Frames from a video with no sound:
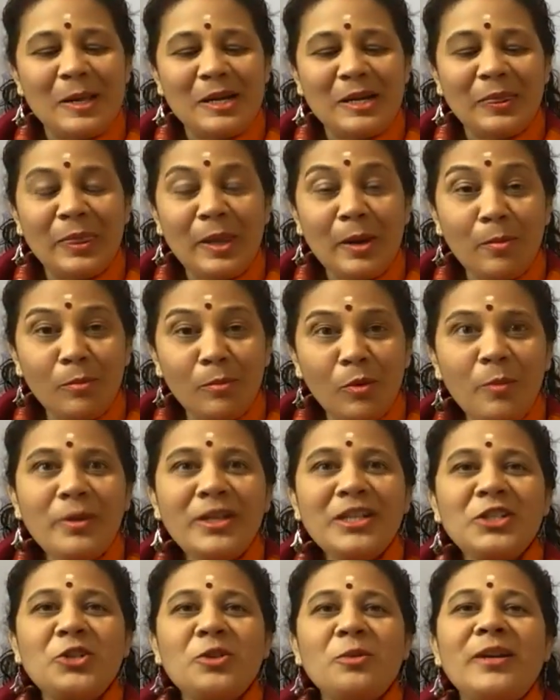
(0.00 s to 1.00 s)
The
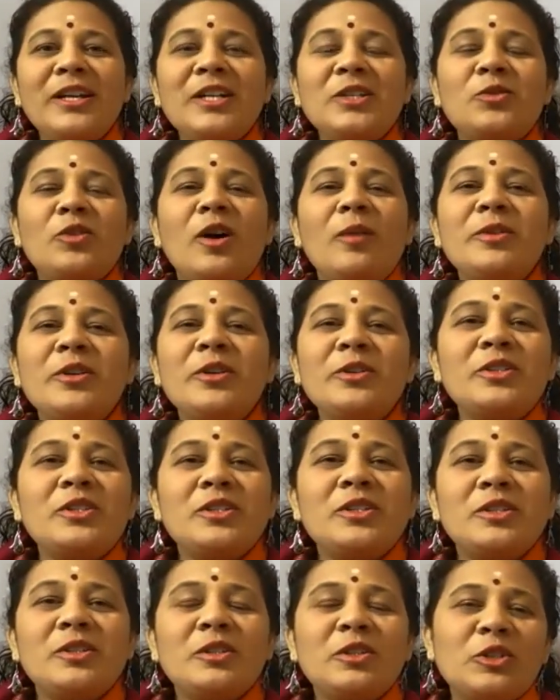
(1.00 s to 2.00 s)
moment you make Swami
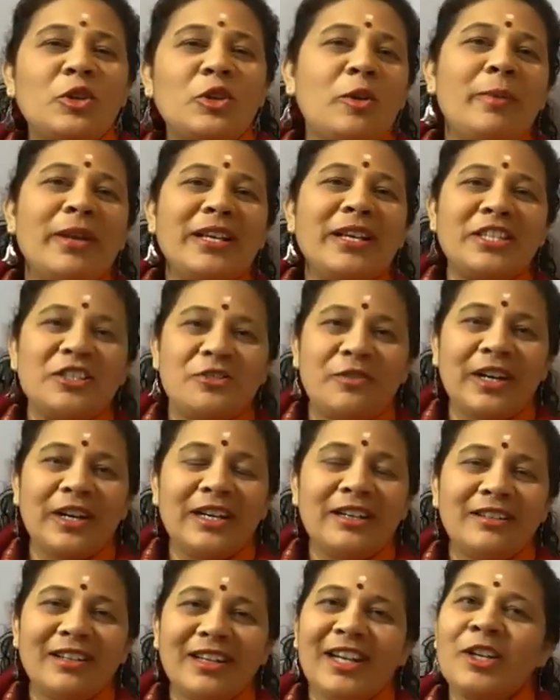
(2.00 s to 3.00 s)
your best
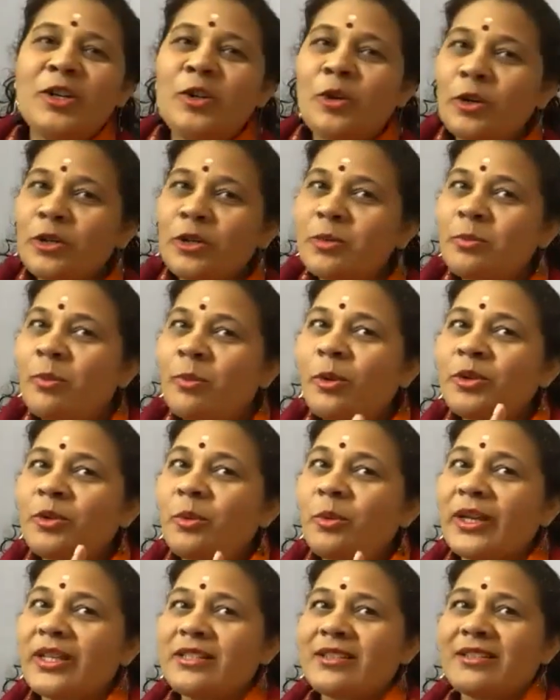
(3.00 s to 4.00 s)
friend, it goes both
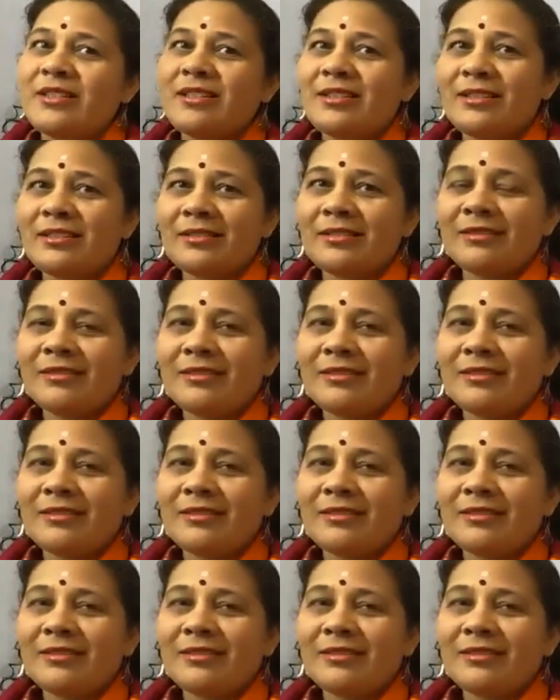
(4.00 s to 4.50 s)
ways.